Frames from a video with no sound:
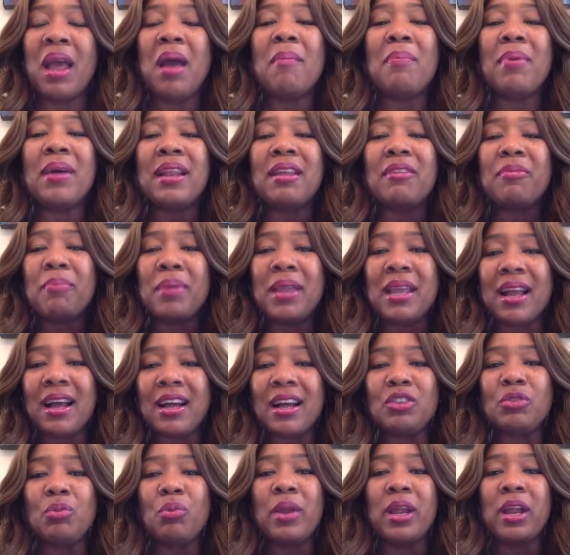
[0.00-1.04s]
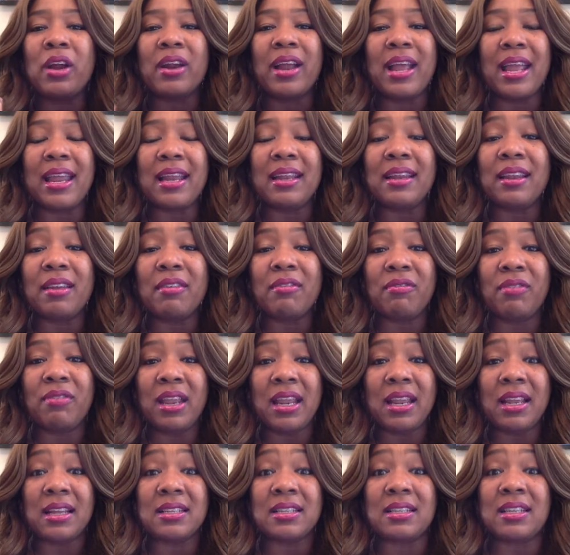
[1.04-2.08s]
But if because we are
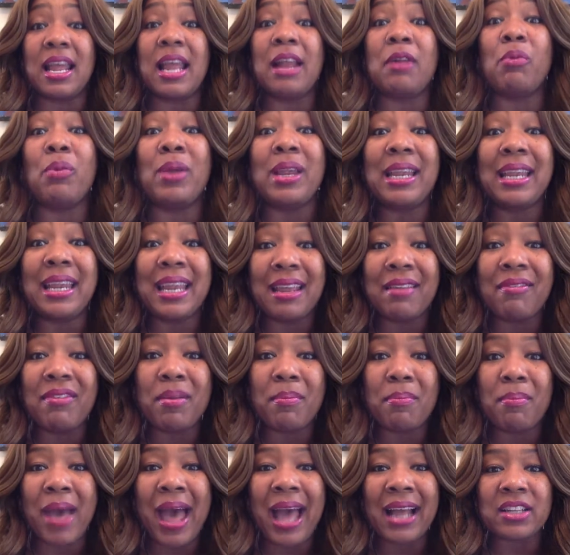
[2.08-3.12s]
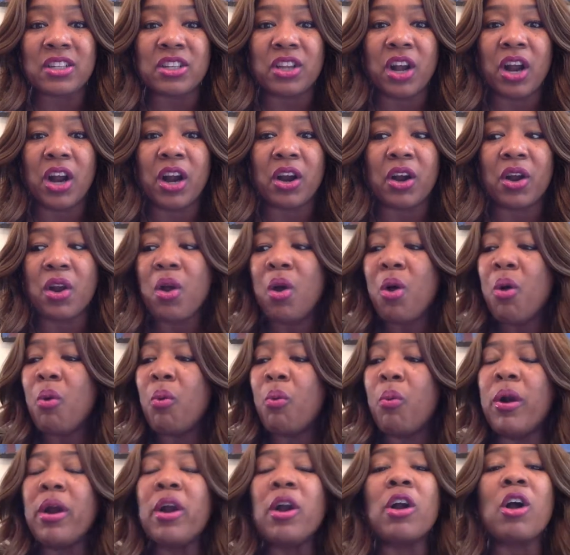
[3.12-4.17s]
inconvenienced and we give it back to her,
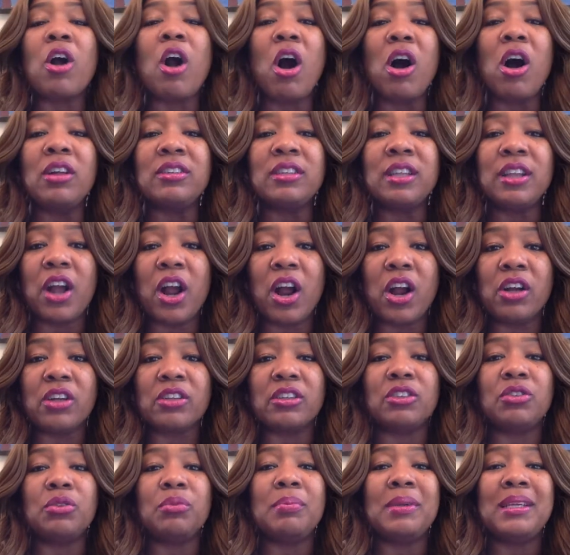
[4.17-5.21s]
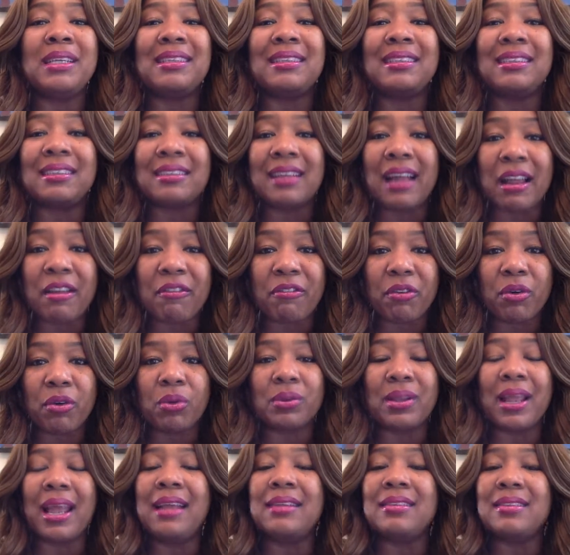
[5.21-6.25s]
we're causing her to be
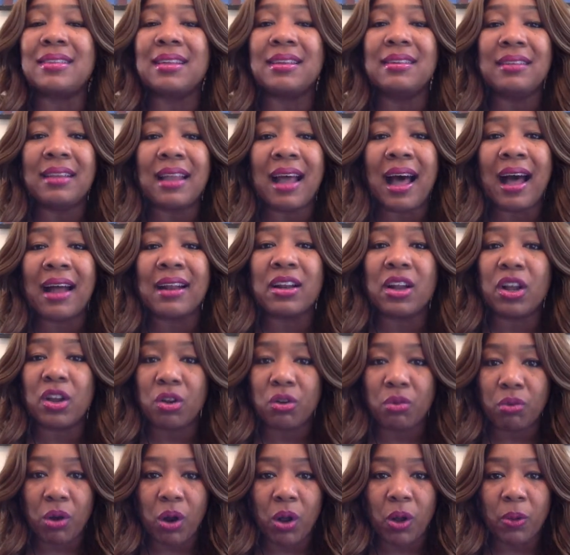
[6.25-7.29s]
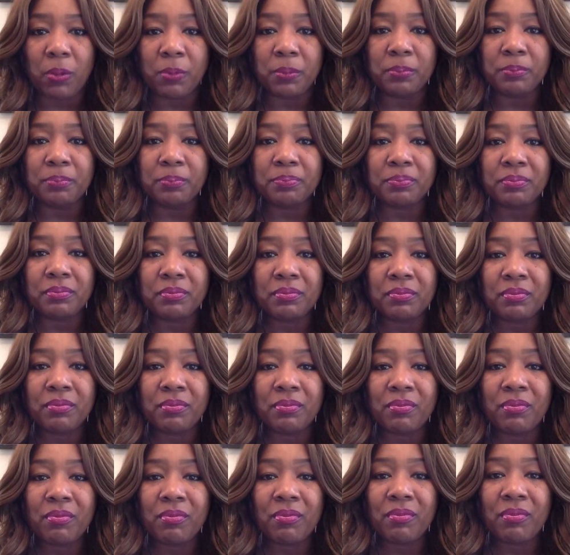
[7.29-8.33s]
stifled and to not grow.
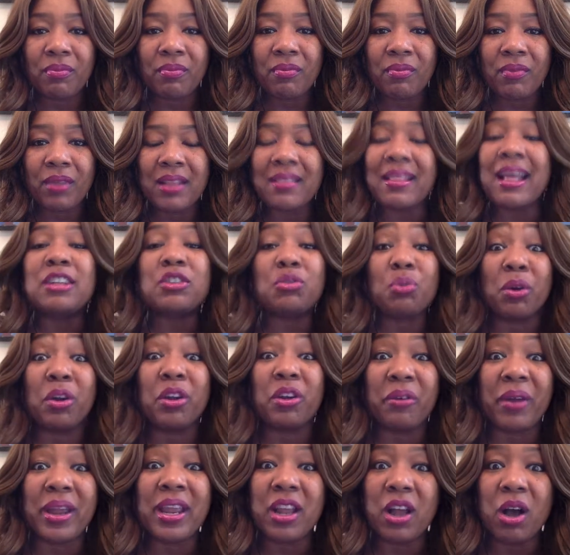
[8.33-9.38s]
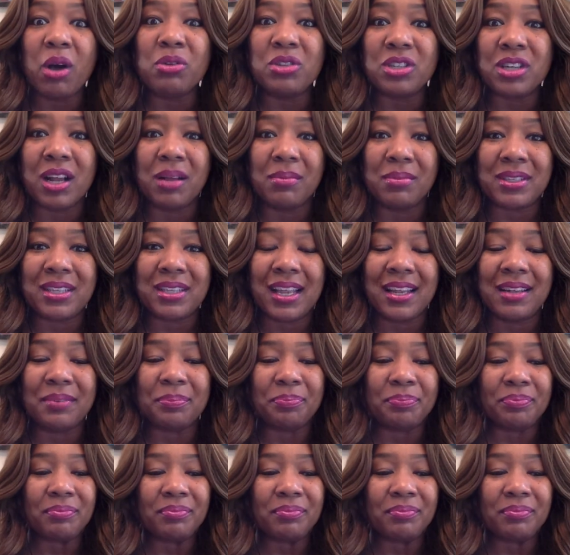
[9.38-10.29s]
That's where a great coach comes in.